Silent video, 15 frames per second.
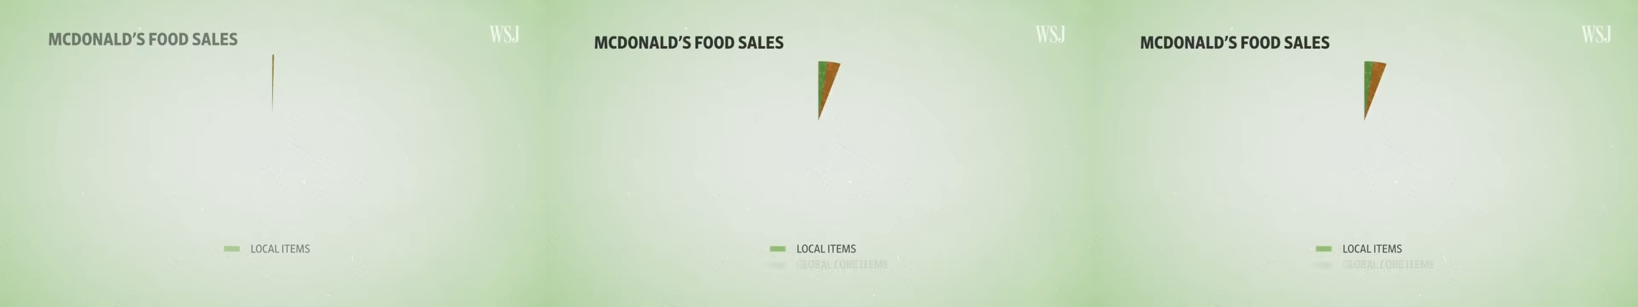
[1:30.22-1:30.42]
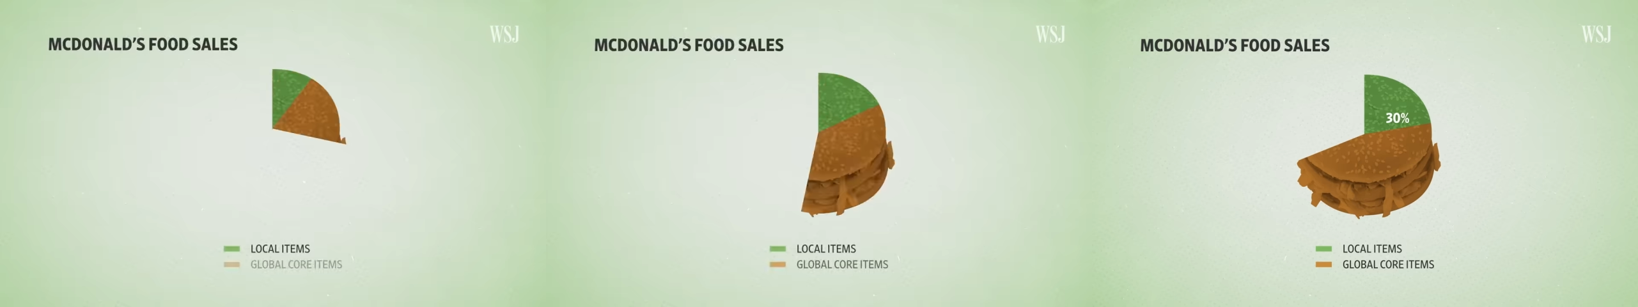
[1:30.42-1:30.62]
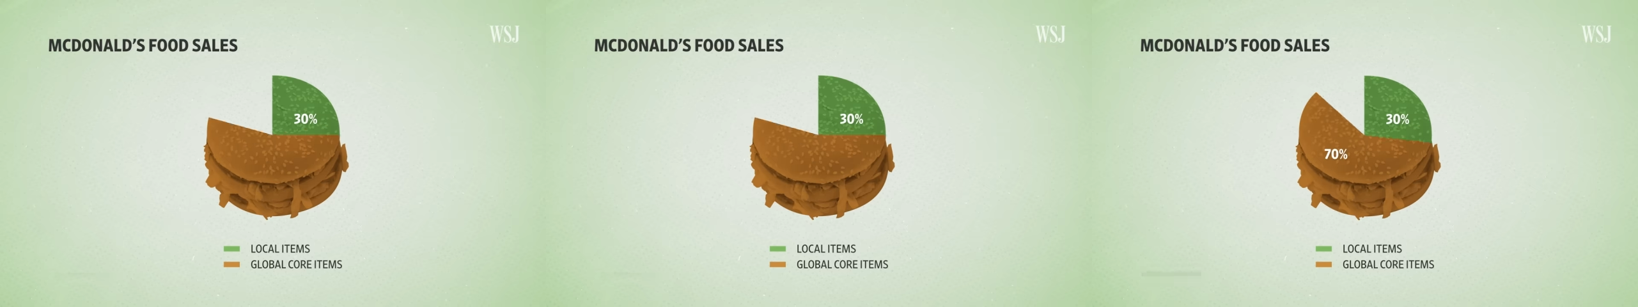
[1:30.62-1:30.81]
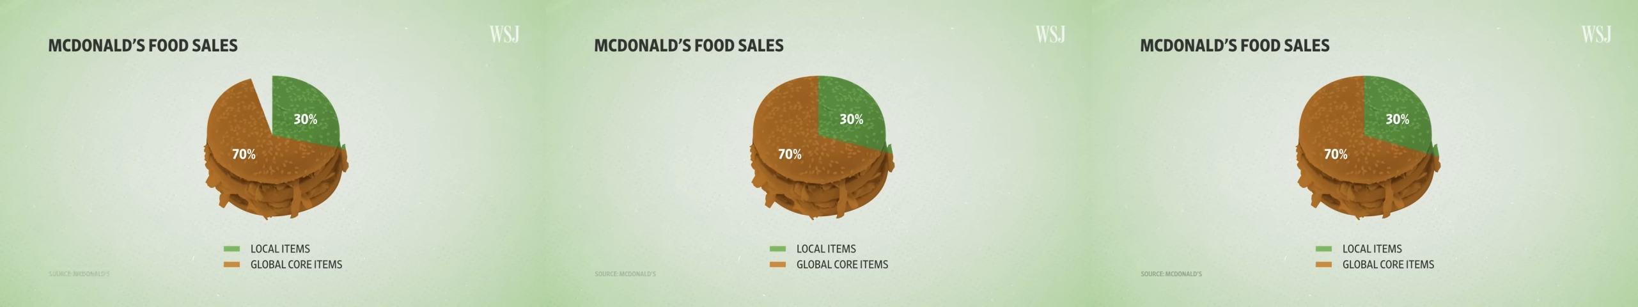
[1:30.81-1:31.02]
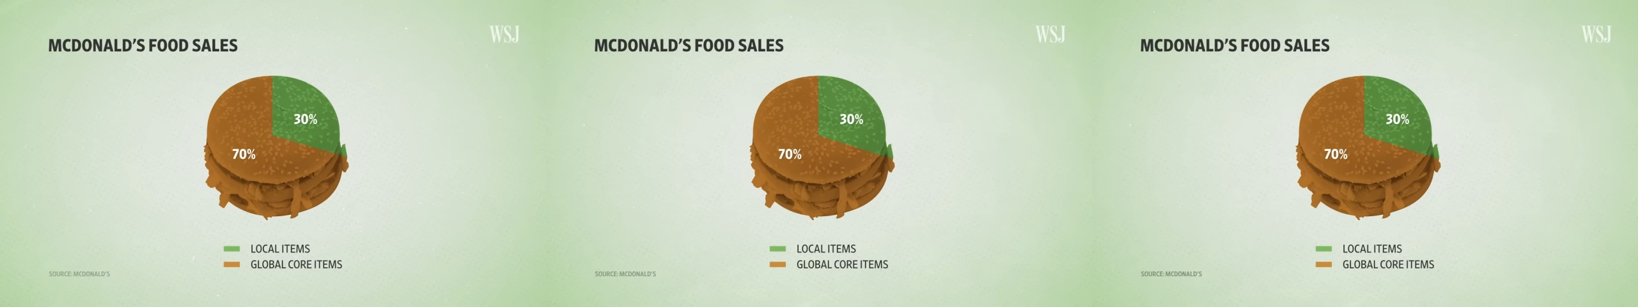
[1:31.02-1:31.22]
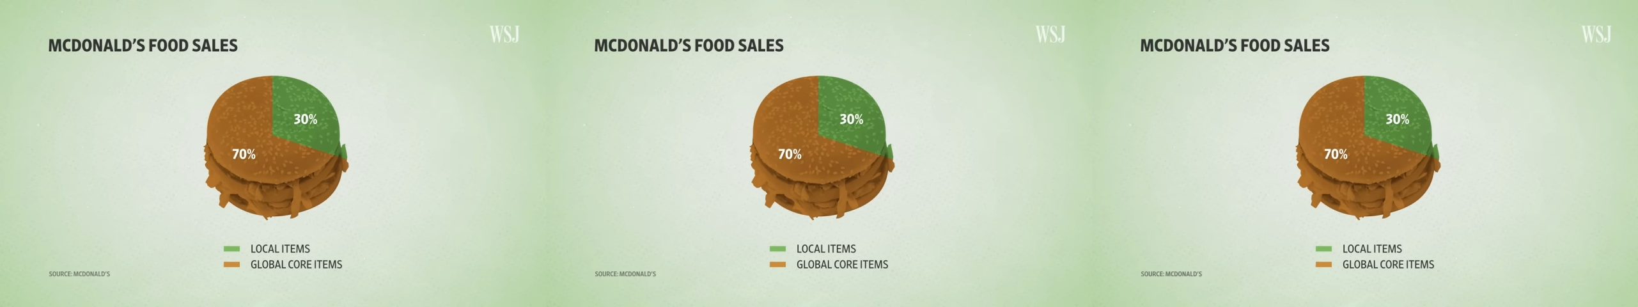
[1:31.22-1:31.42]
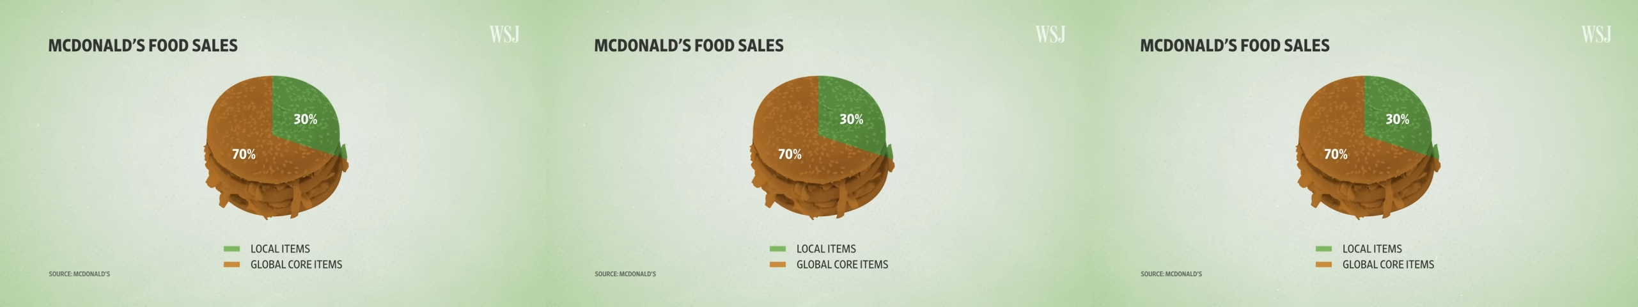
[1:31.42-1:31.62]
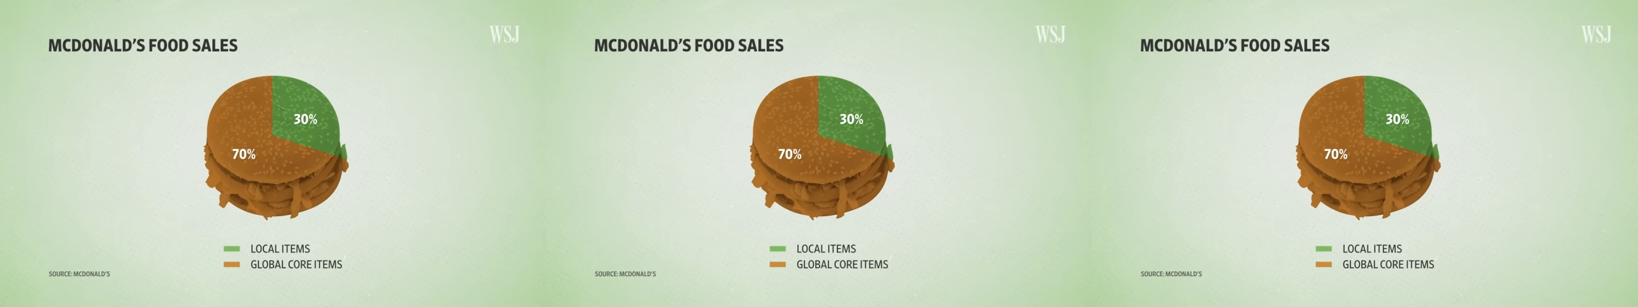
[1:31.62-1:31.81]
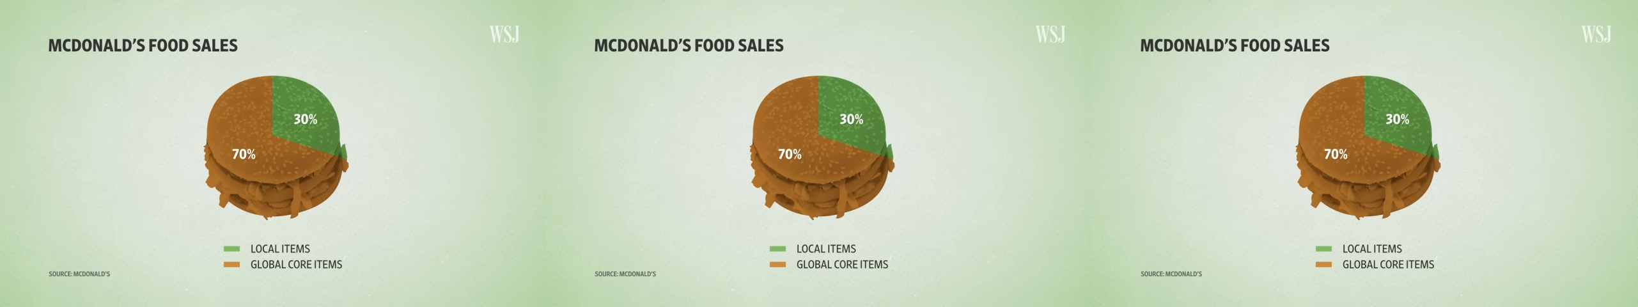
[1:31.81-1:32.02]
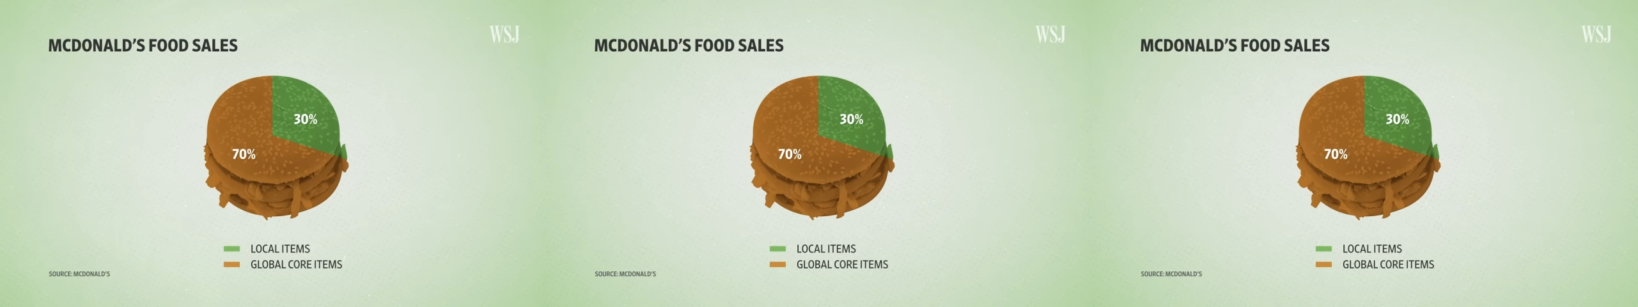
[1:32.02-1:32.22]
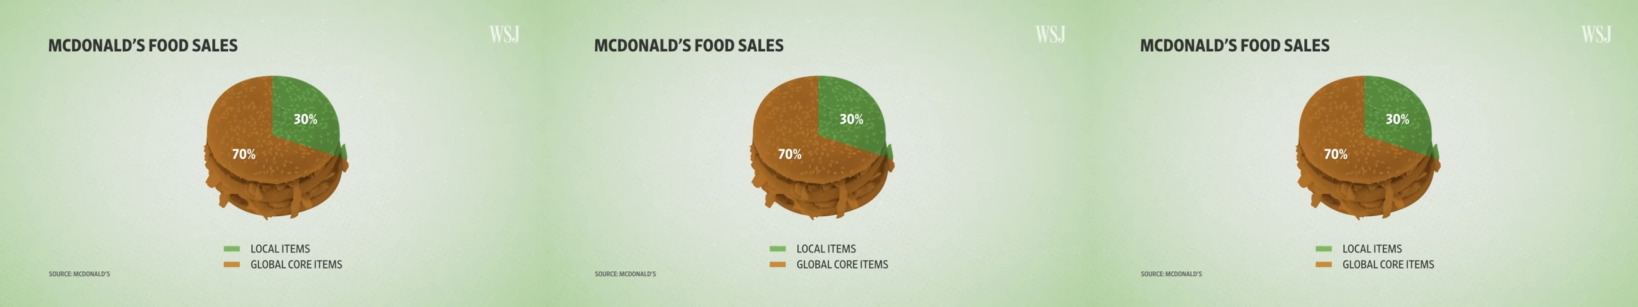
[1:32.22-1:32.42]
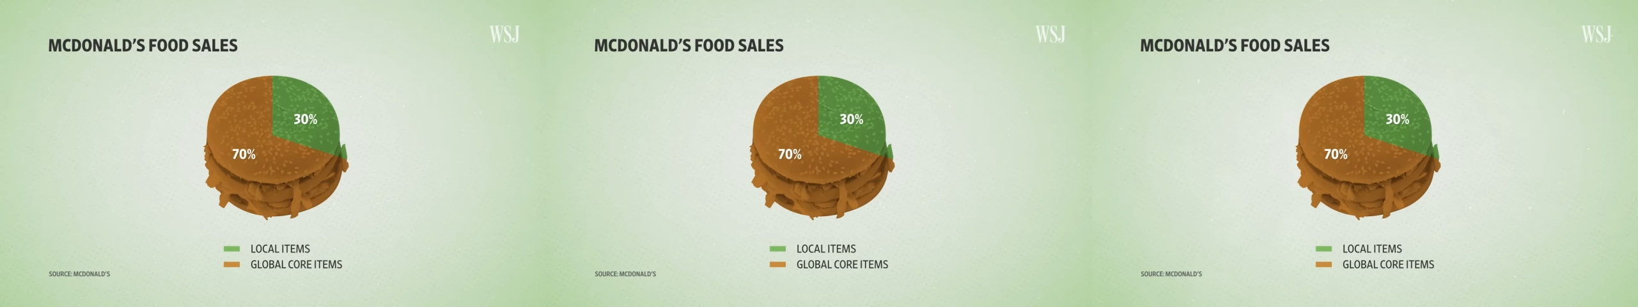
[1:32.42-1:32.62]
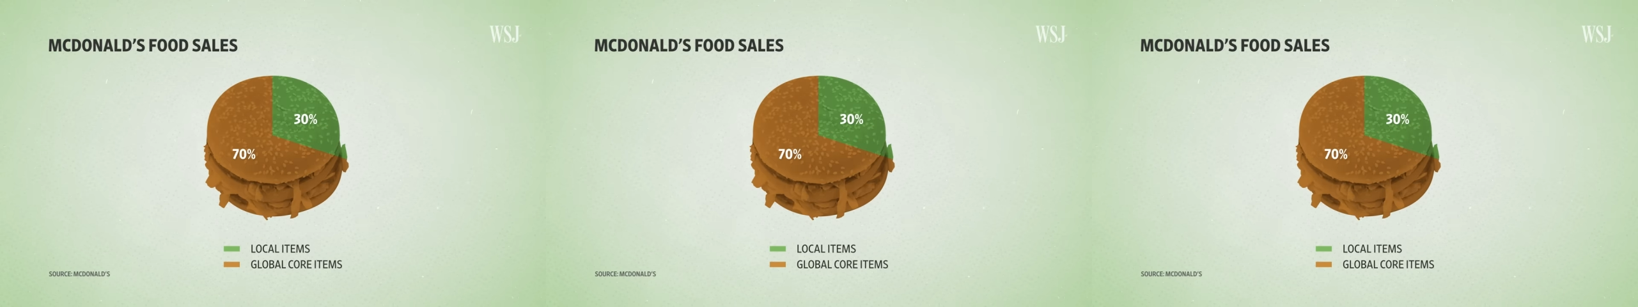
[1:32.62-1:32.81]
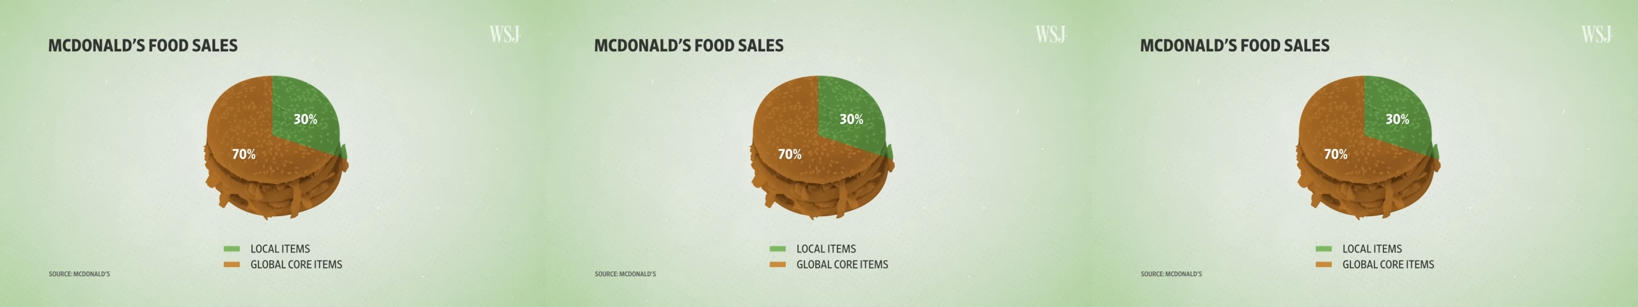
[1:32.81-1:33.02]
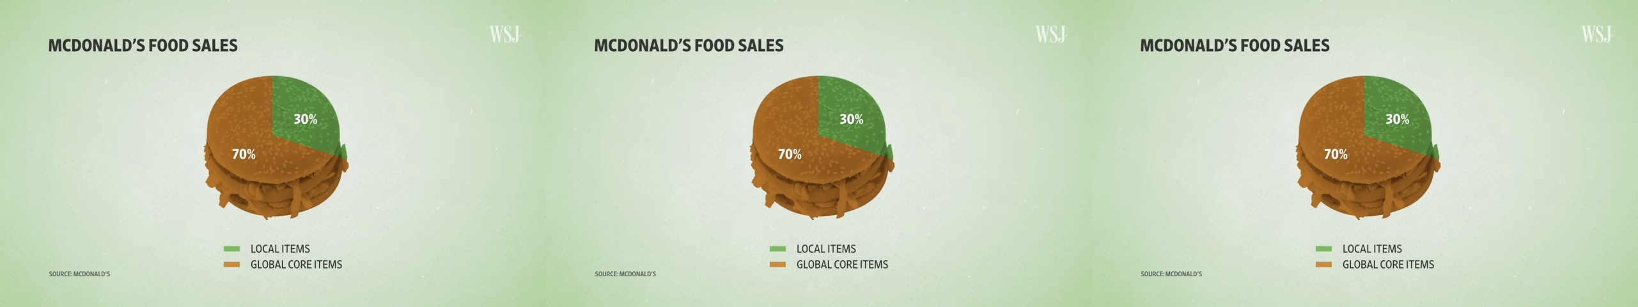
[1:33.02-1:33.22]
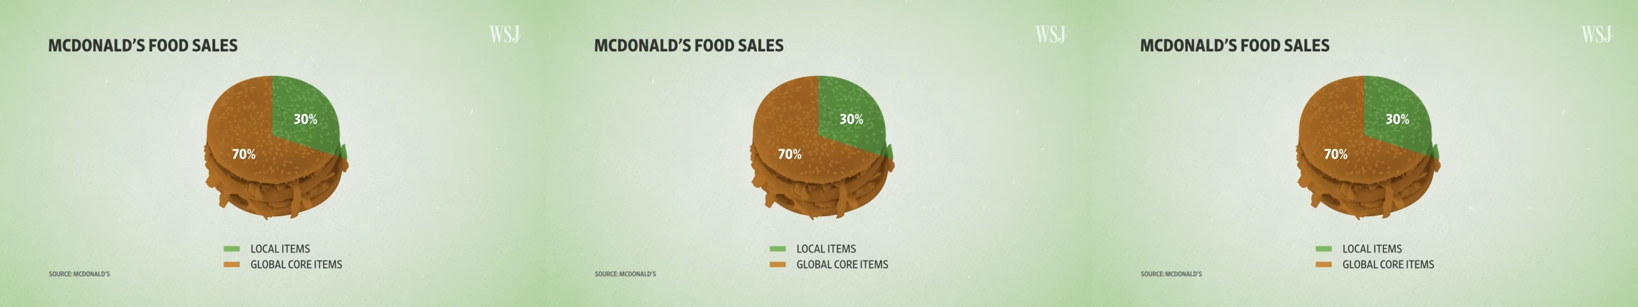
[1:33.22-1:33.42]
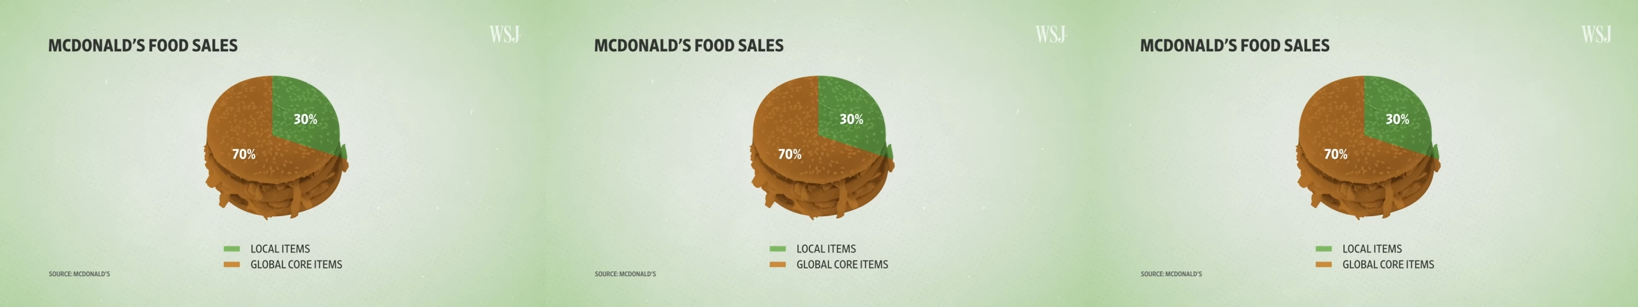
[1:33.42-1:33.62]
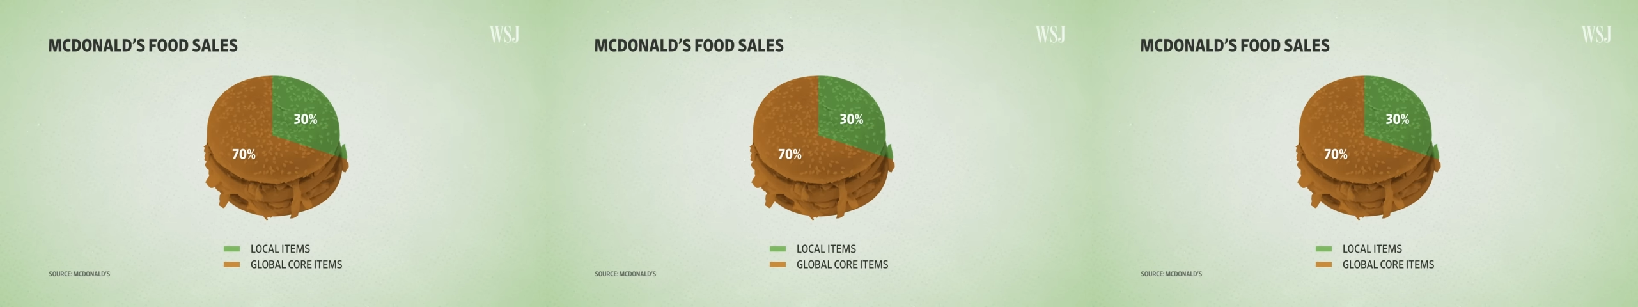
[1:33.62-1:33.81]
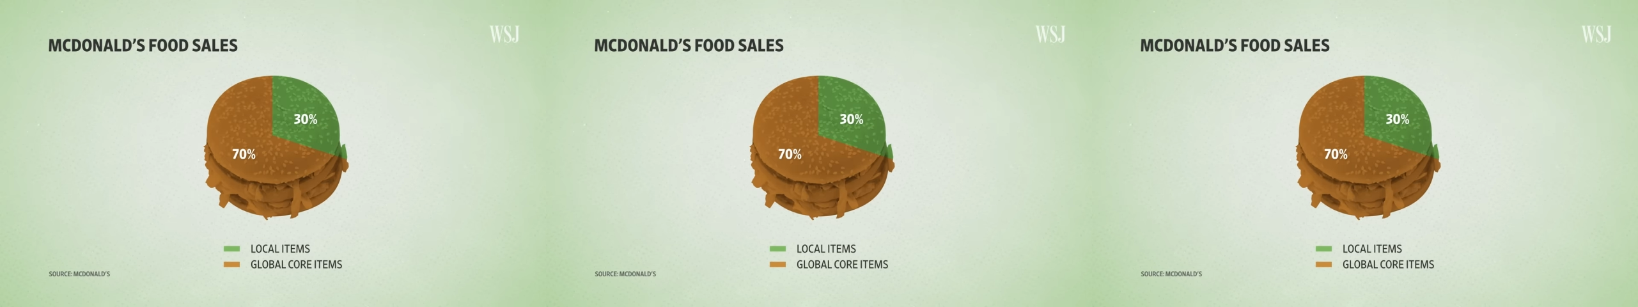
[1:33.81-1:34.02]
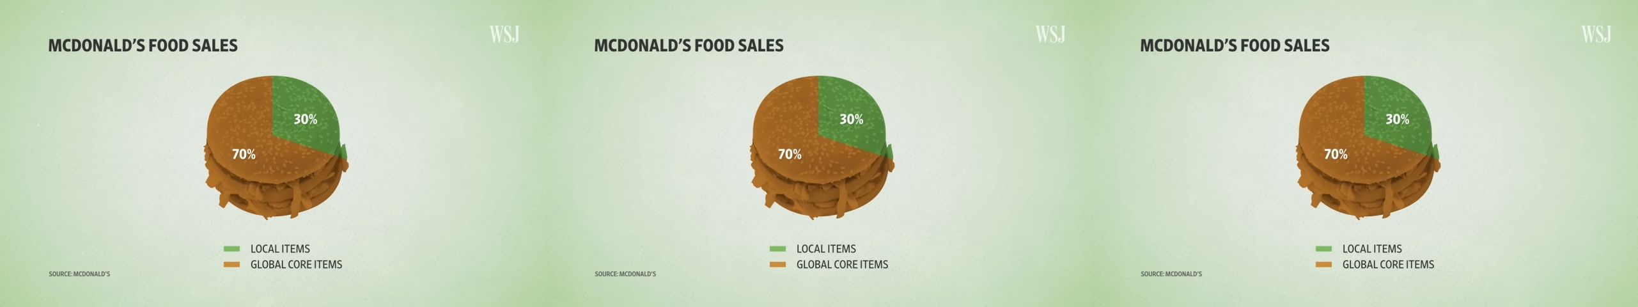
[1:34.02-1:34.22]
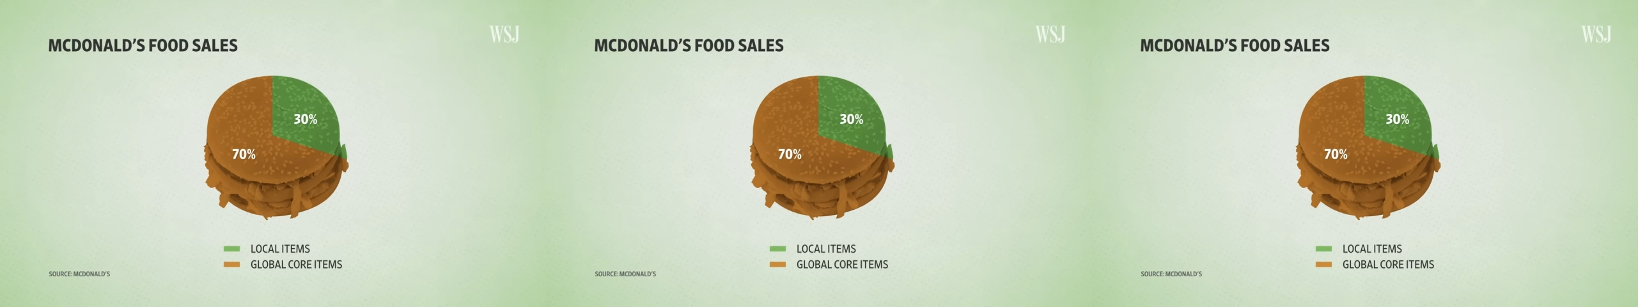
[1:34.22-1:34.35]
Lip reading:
No face is visible, so there are no lips to read.